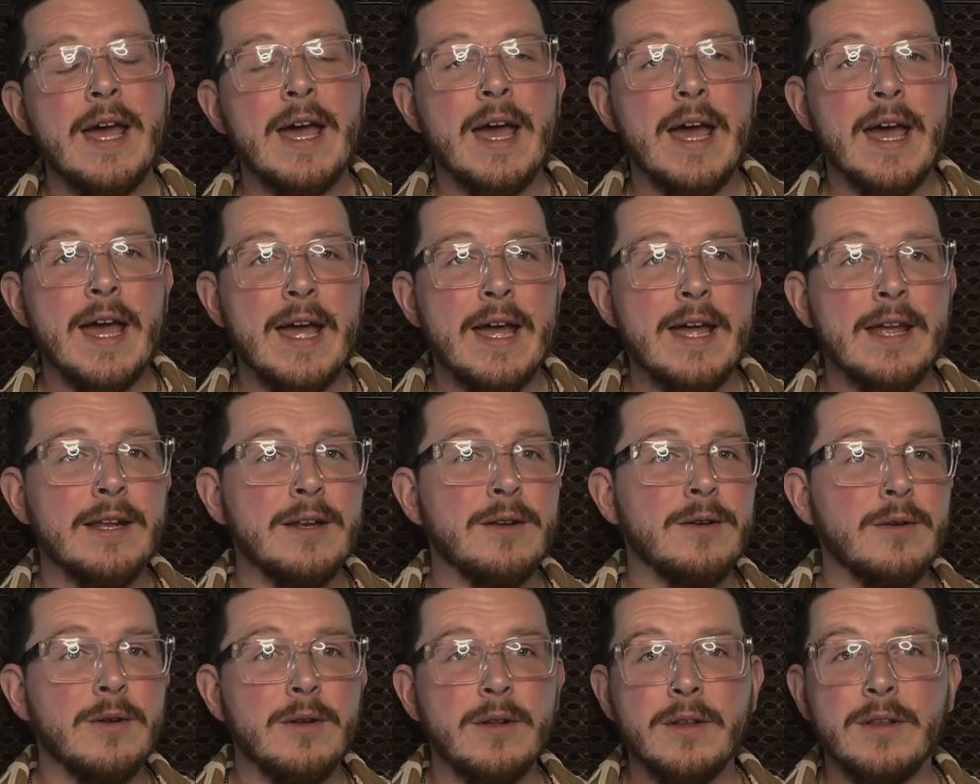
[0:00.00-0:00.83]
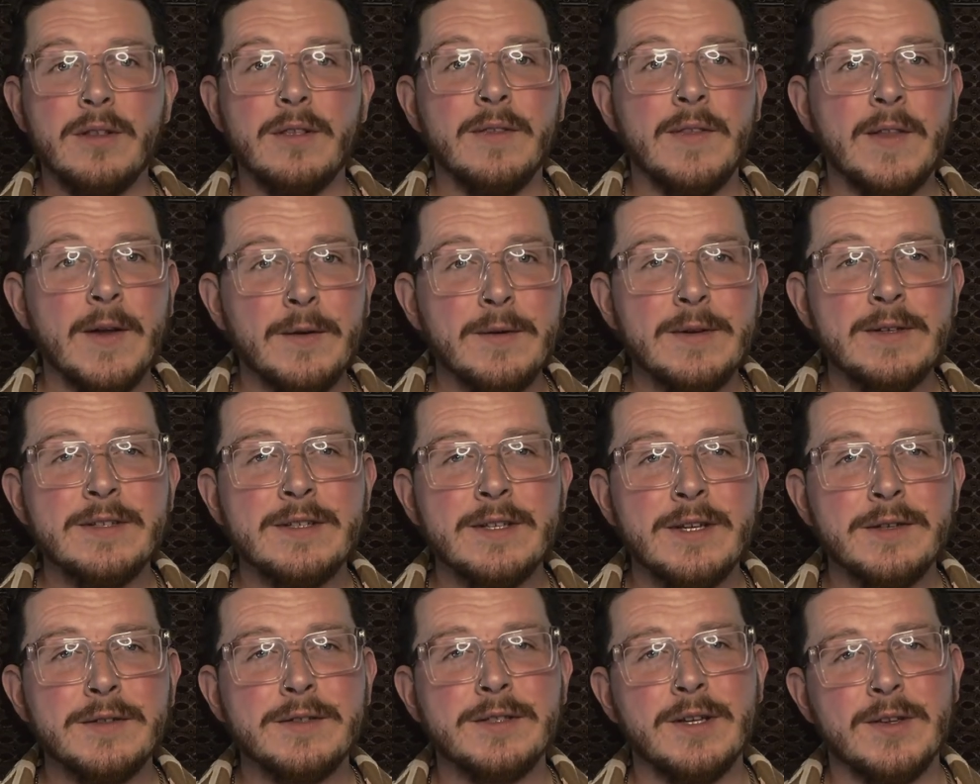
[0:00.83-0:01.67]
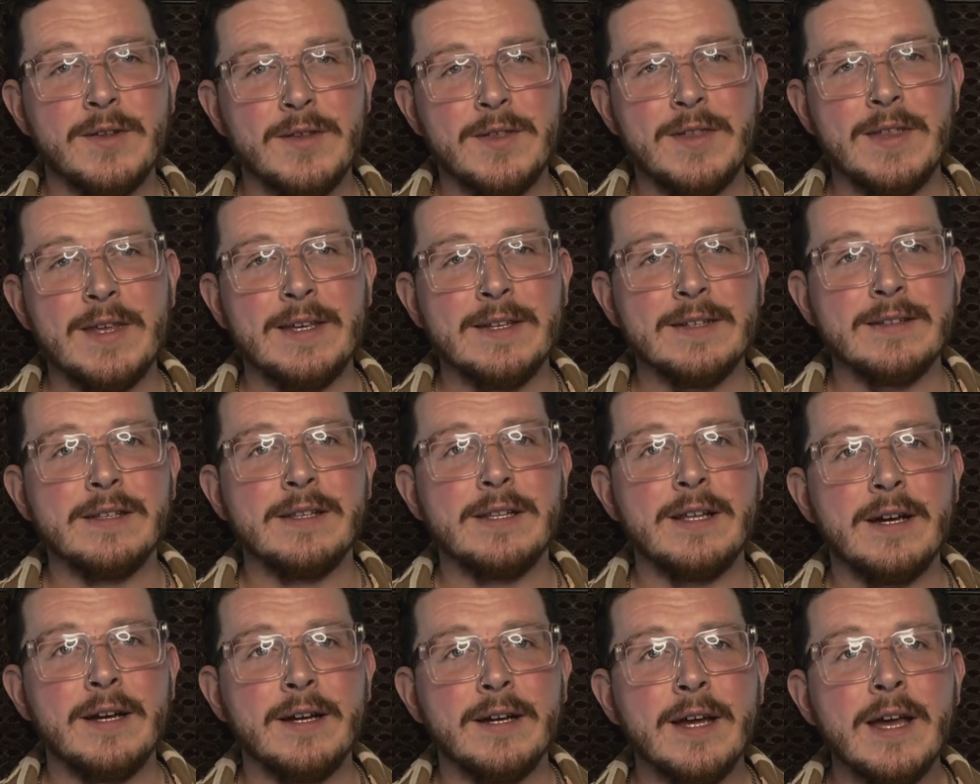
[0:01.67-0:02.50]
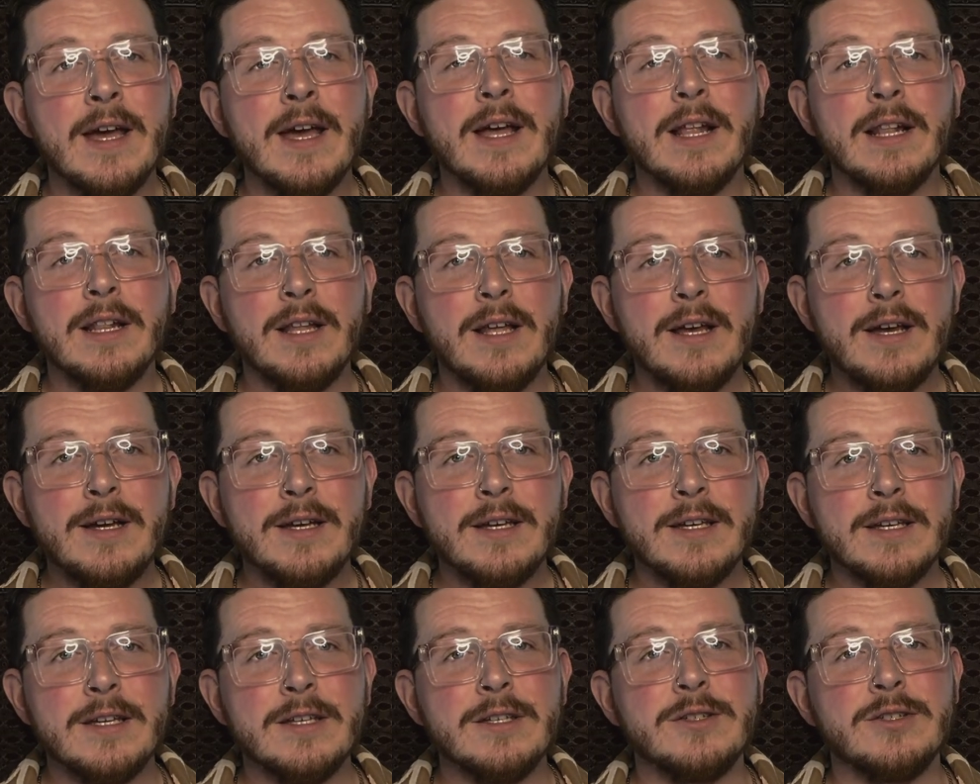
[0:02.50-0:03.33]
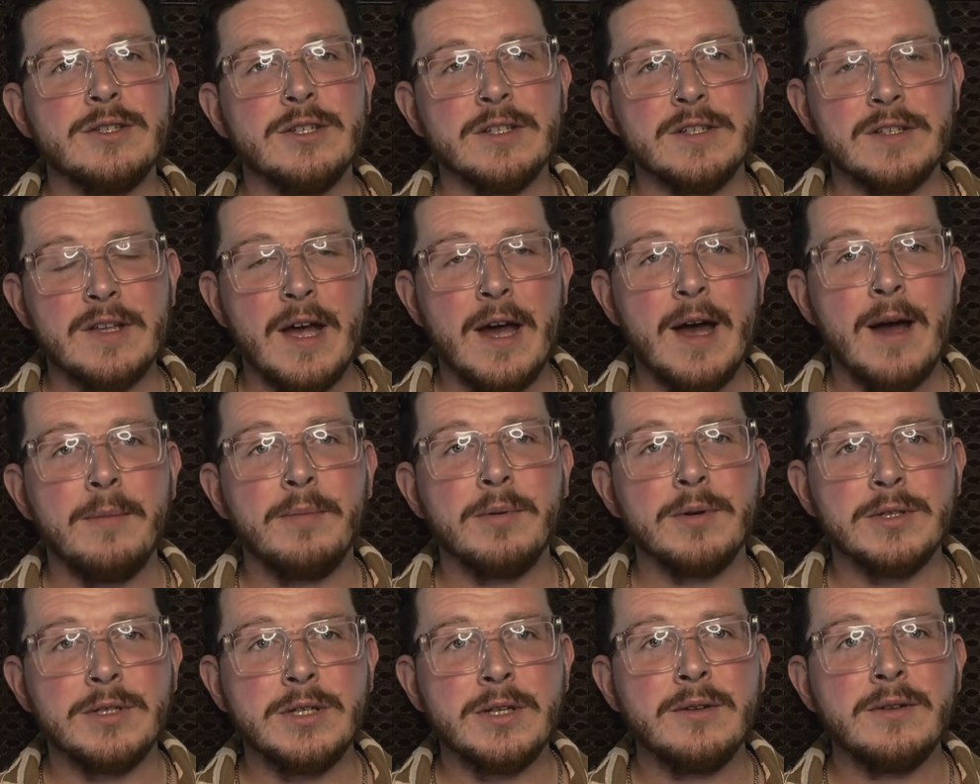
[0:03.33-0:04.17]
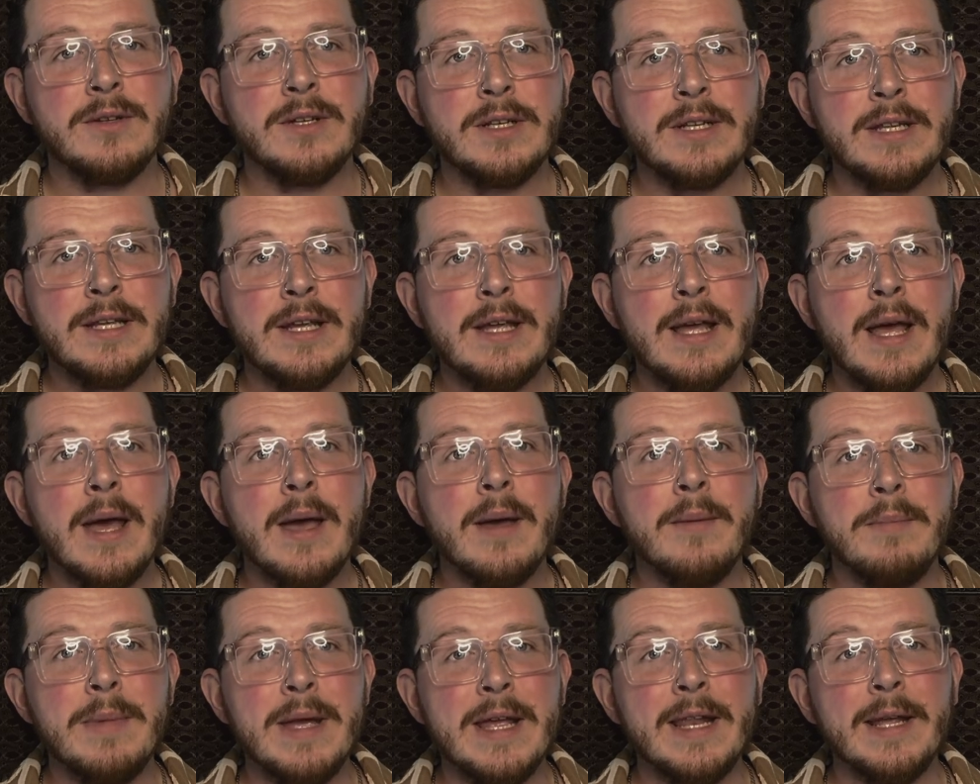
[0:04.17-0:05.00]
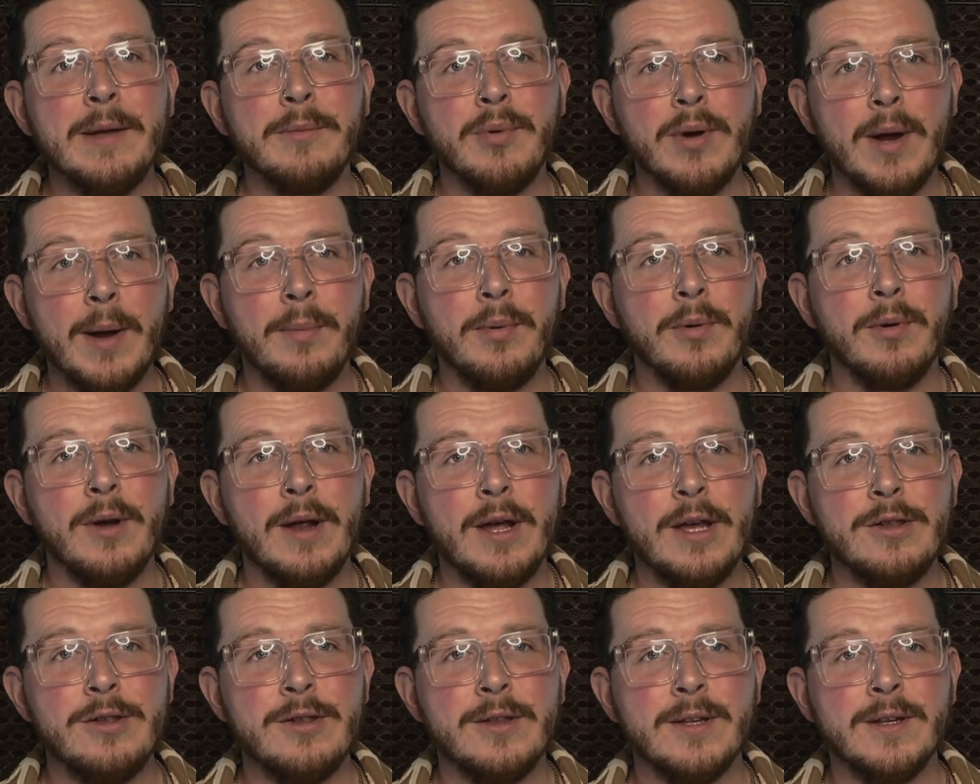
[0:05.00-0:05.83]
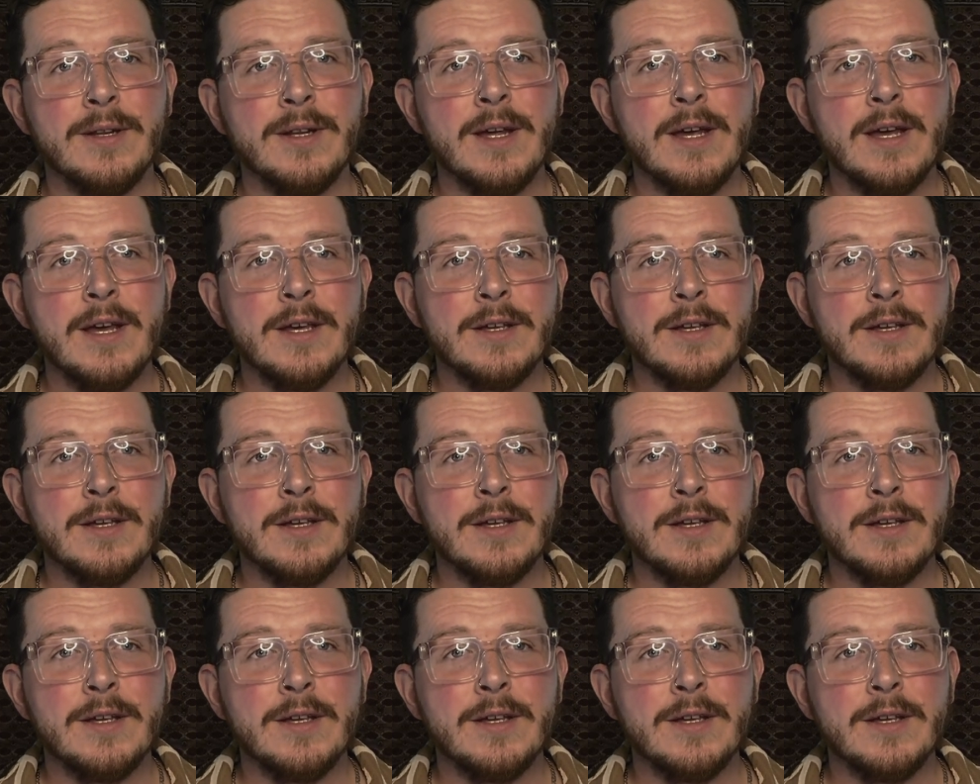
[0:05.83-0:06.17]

And there is no such thing as luck. Luck is just opportunity meeting preparation.